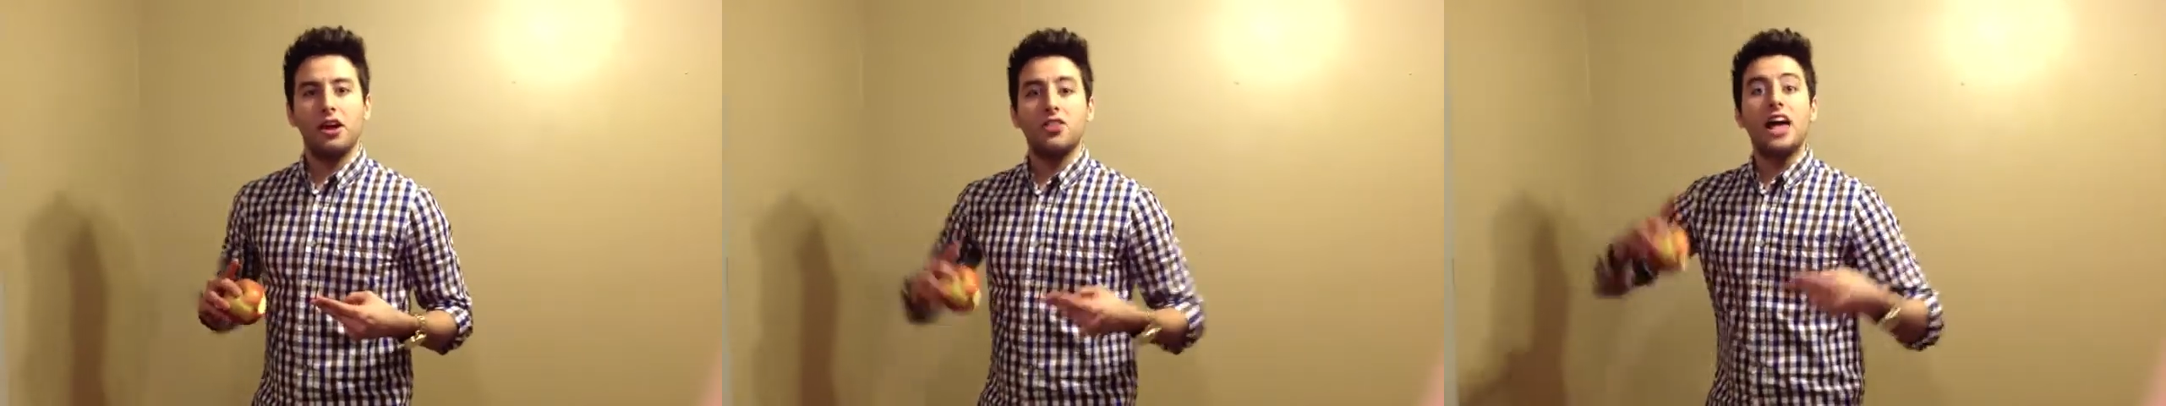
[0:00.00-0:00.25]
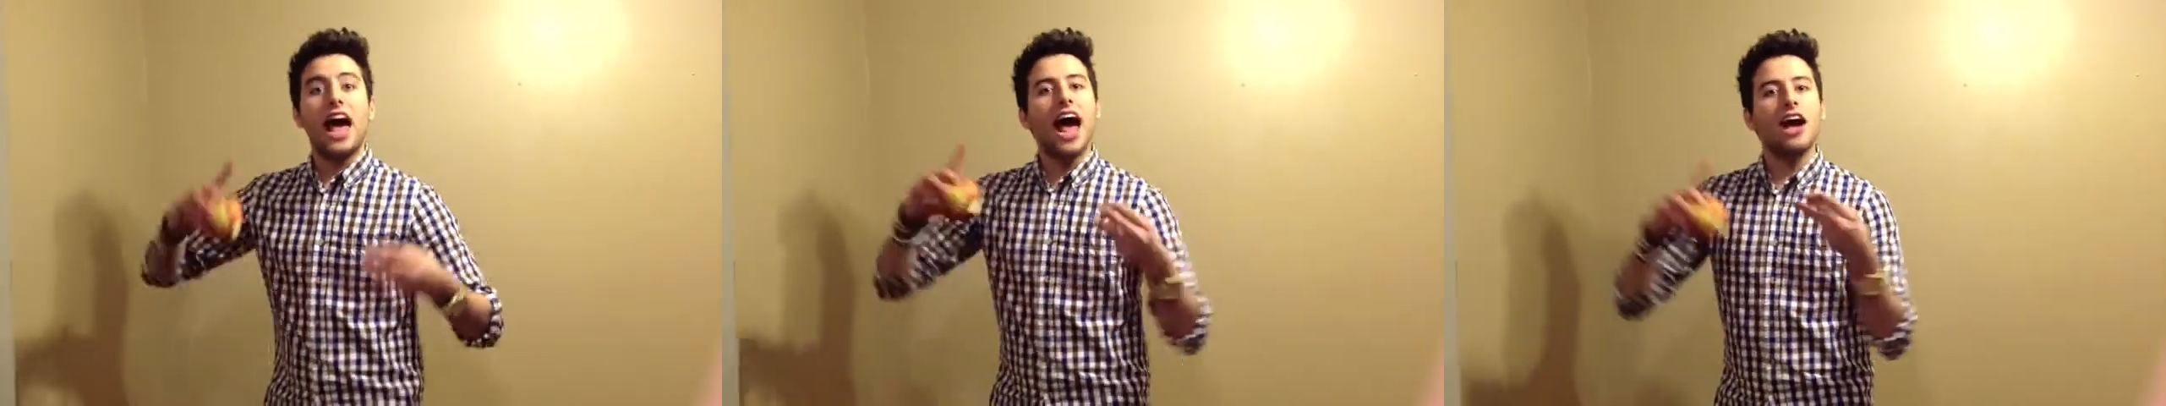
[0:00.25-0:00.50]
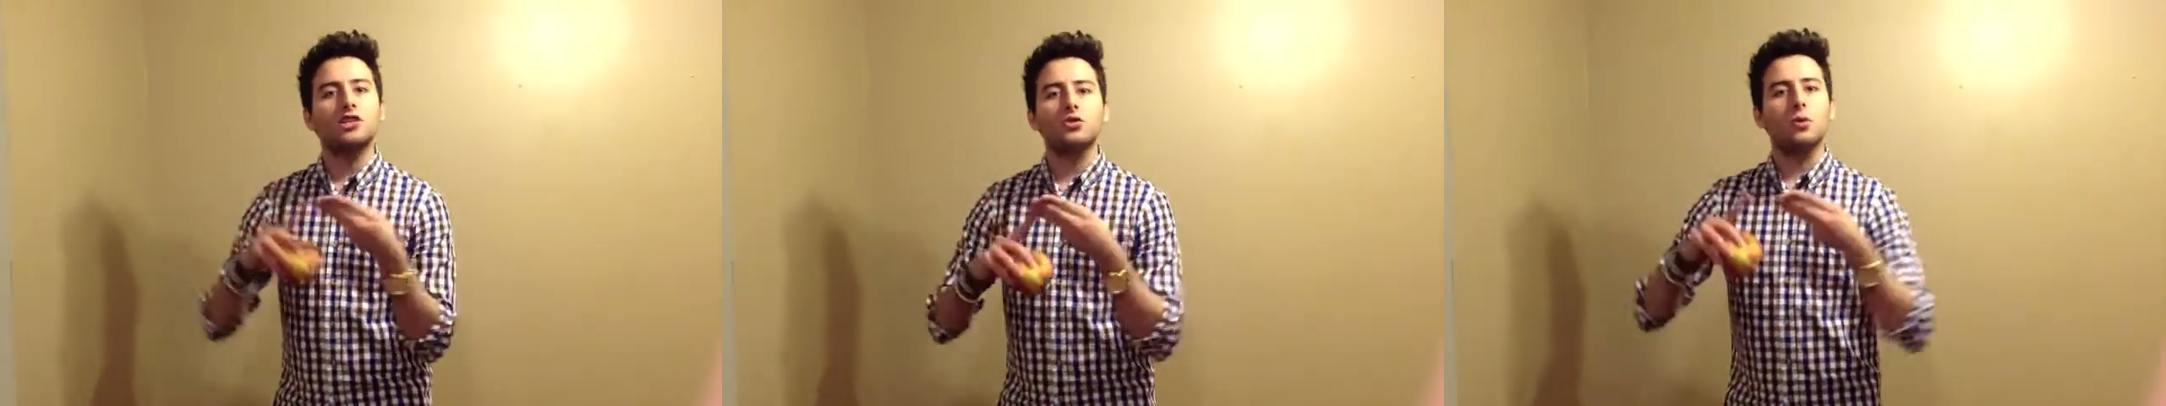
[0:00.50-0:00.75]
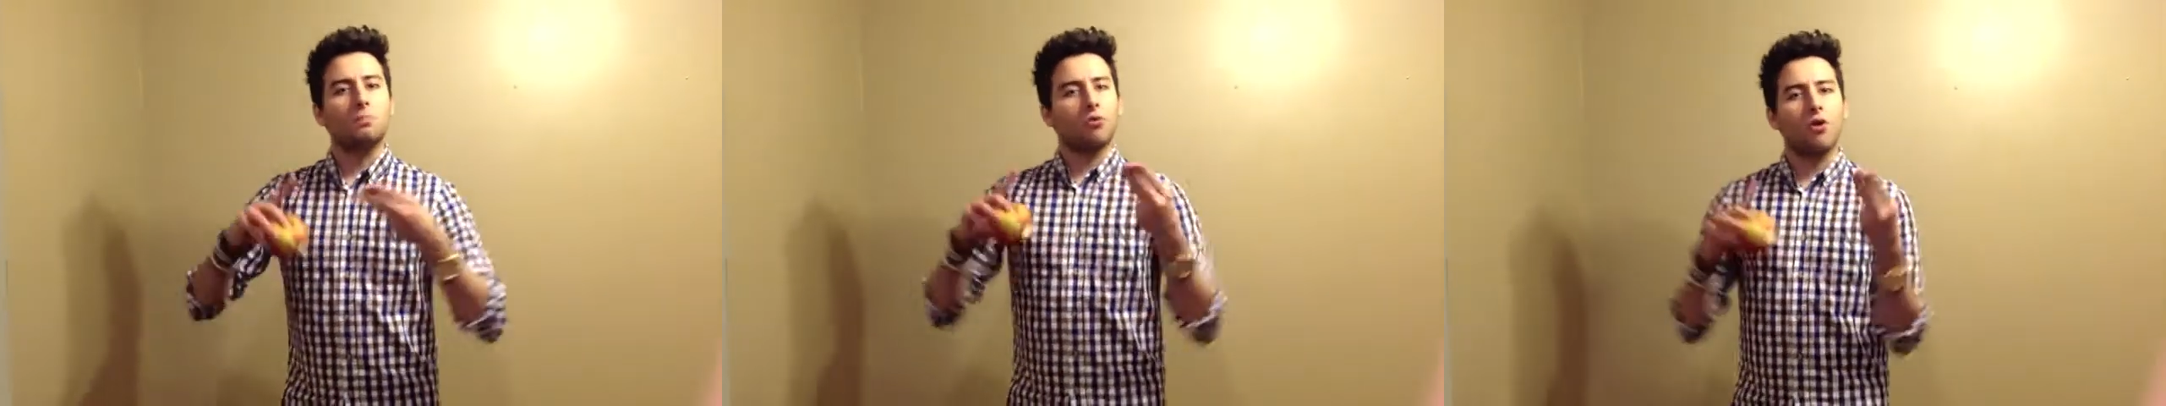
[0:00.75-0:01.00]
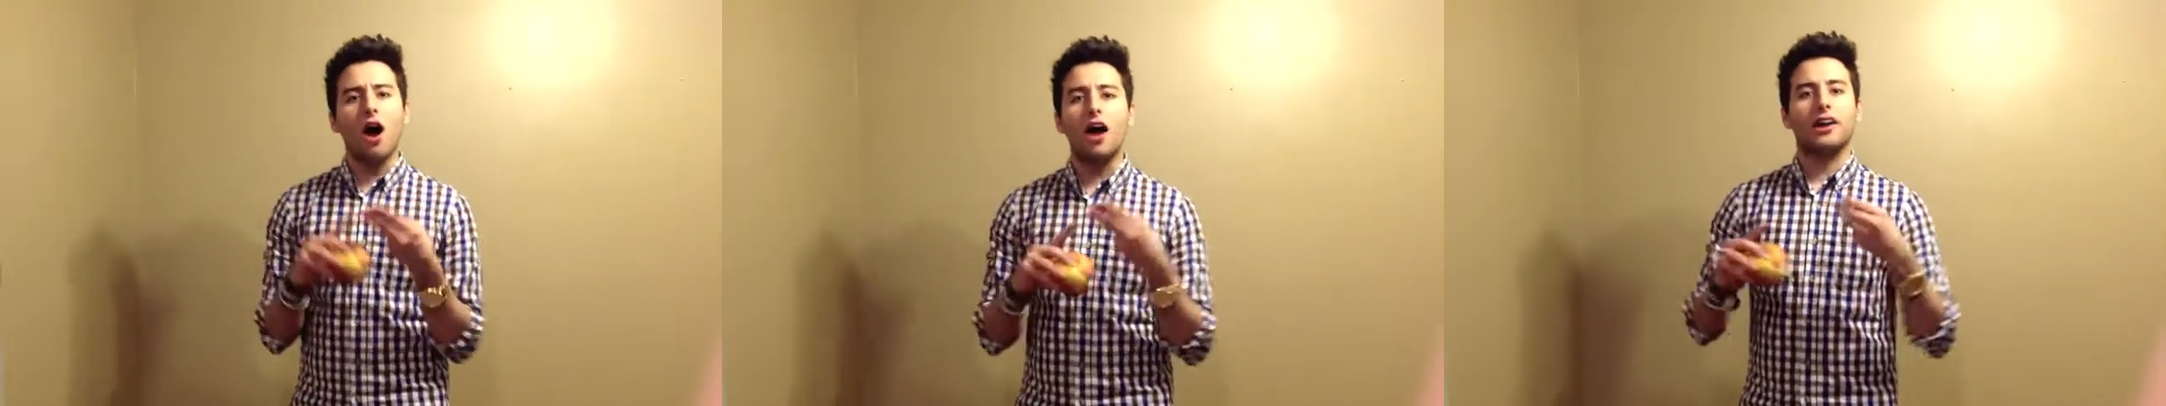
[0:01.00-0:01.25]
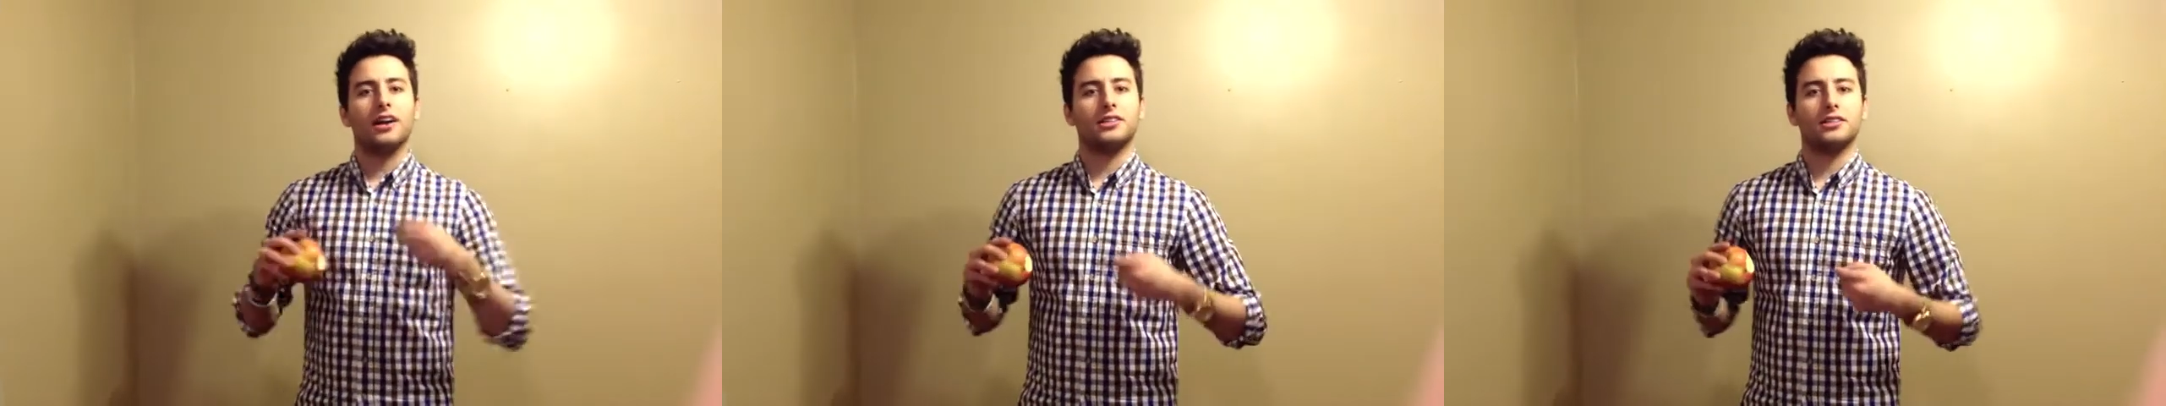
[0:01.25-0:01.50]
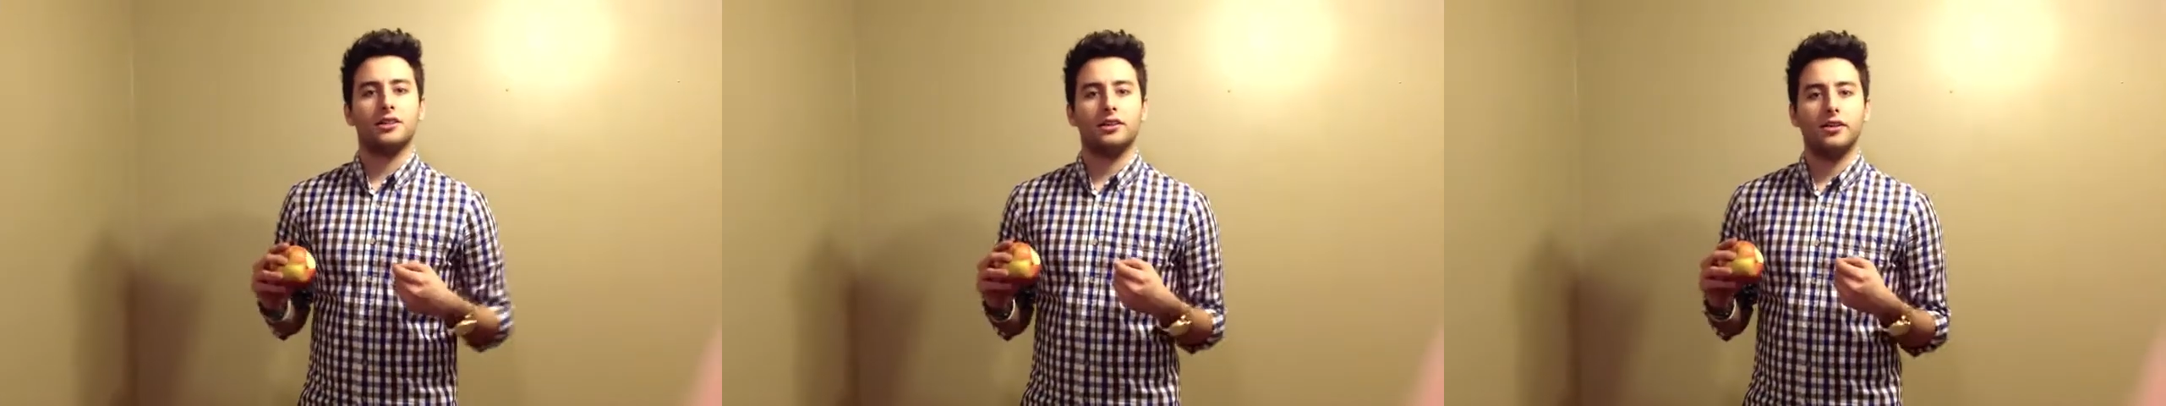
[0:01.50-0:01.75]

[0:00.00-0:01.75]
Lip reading: the actual product.